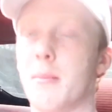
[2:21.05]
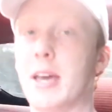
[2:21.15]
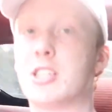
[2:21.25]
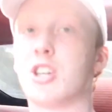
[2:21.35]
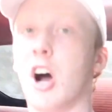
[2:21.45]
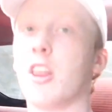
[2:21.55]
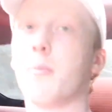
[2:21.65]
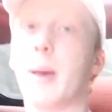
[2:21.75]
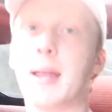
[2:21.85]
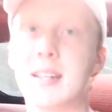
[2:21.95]
Make sure all
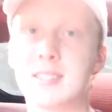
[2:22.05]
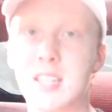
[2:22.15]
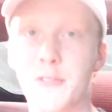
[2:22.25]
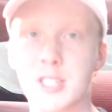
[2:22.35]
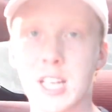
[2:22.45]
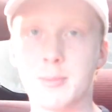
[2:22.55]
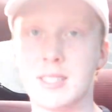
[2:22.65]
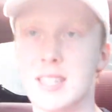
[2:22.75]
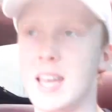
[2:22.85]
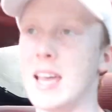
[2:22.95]
the maintenance stuff is up
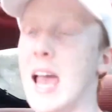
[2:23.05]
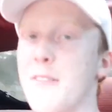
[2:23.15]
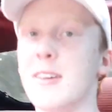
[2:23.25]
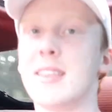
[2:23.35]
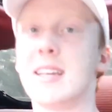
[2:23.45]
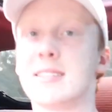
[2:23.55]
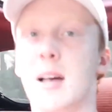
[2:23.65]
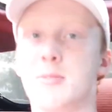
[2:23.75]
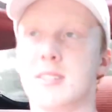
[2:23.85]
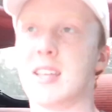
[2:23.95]
to date, everything is
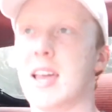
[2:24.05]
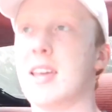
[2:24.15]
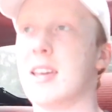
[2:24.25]
up to date,